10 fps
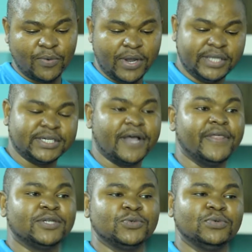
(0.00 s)
each
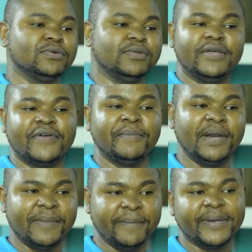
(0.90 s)
other to the
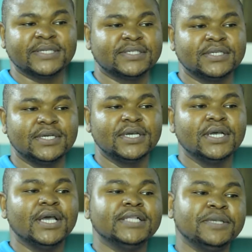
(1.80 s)
family members yeah.
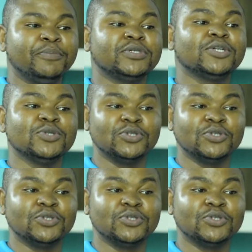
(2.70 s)
it's important to